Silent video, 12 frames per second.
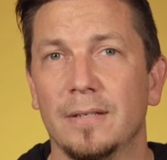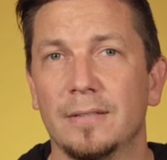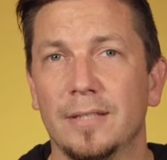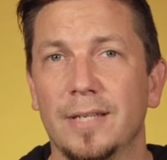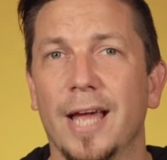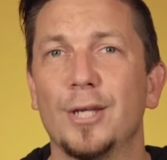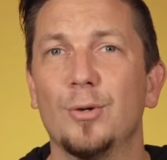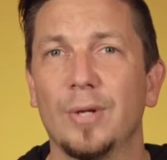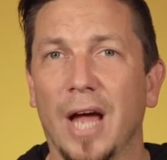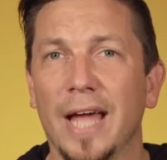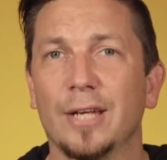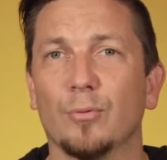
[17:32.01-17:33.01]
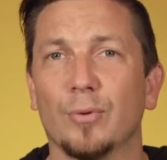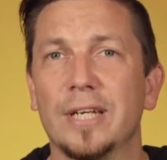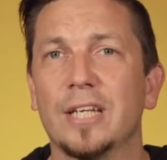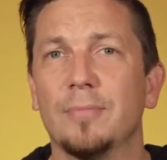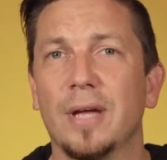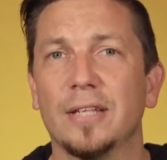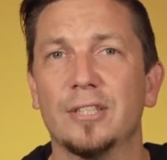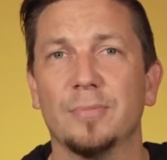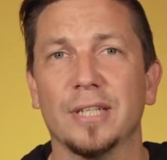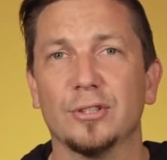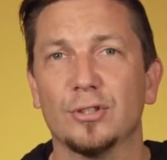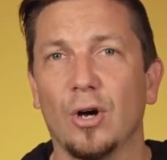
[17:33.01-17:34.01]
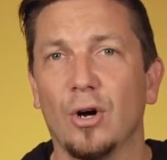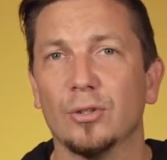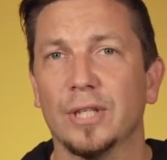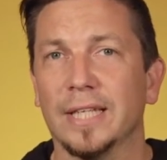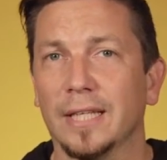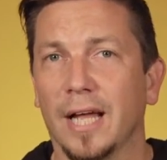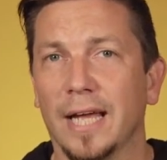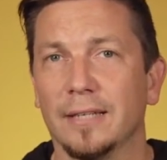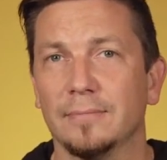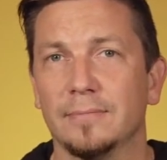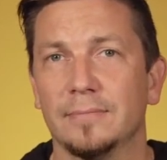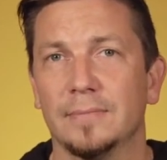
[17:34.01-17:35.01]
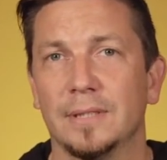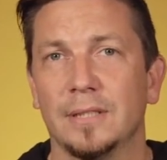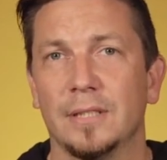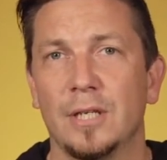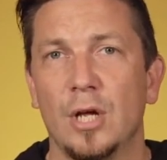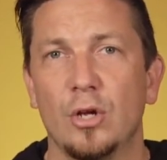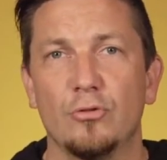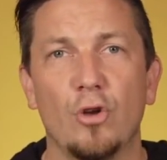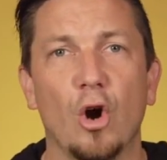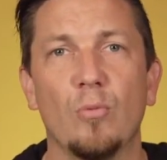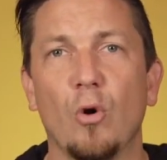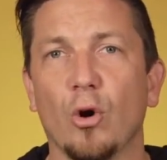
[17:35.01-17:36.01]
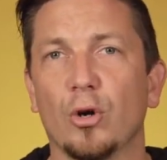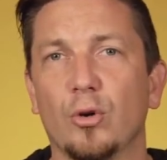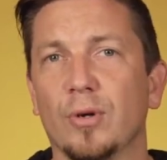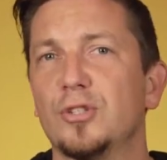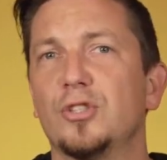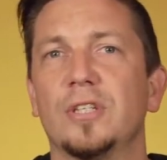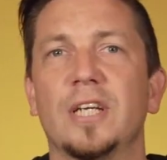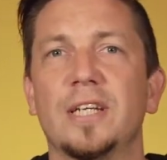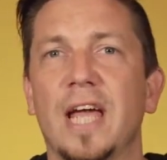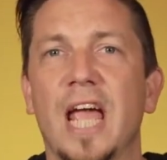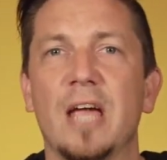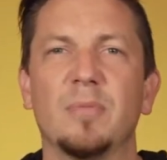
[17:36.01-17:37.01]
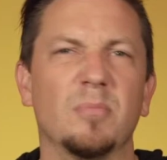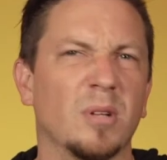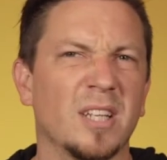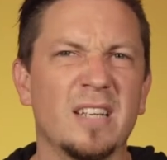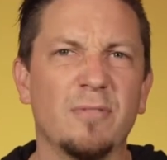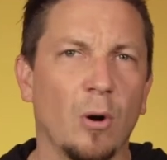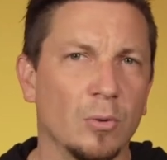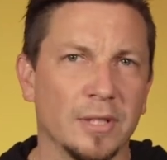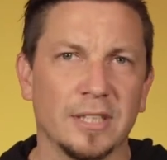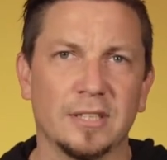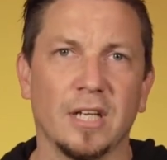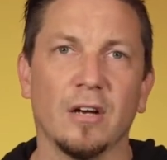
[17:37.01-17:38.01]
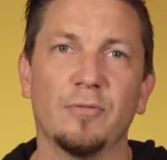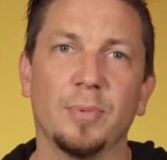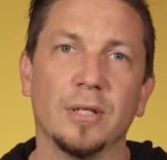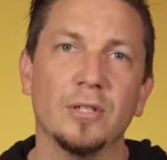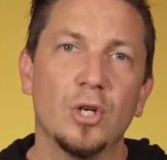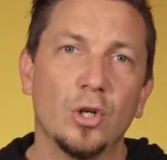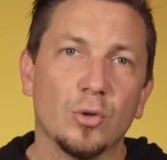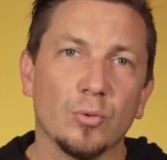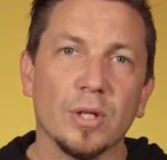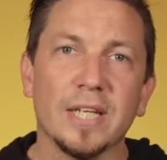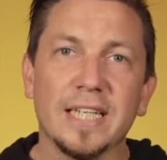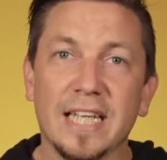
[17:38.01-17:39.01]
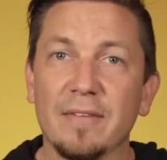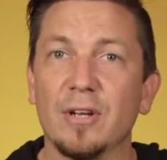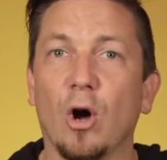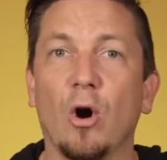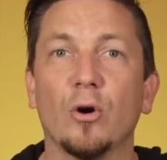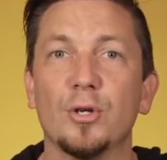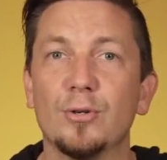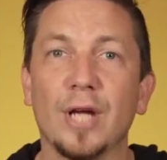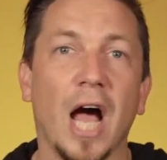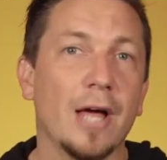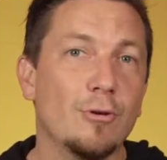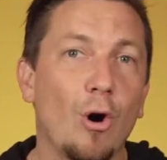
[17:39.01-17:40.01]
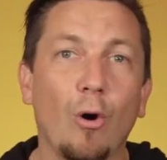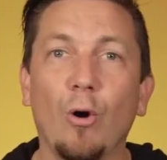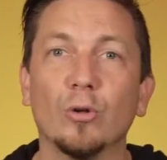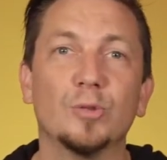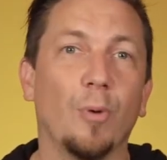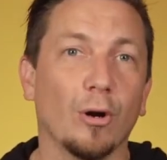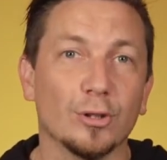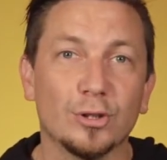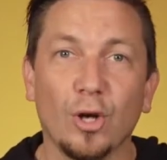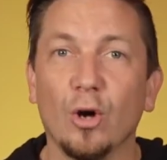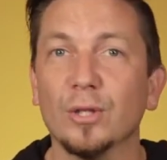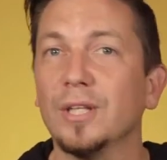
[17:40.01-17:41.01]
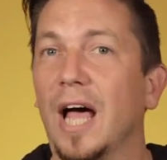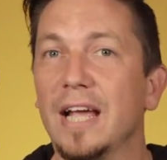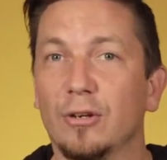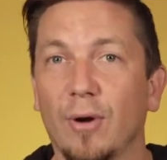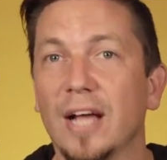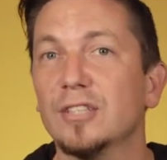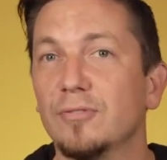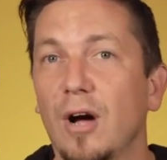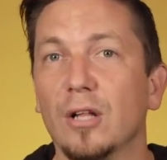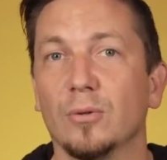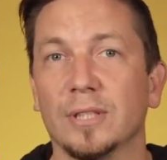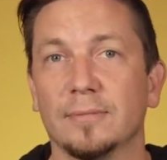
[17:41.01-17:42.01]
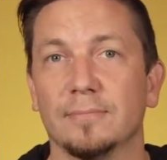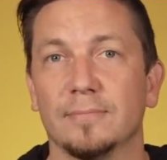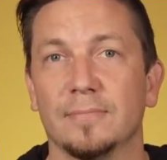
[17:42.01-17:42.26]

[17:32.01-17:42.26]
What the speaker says: Today, you and I can recommit to being salt and light. No more Christian in name and belief only stuff, but really give it all you got, no holds barred, salt and light, Christ following.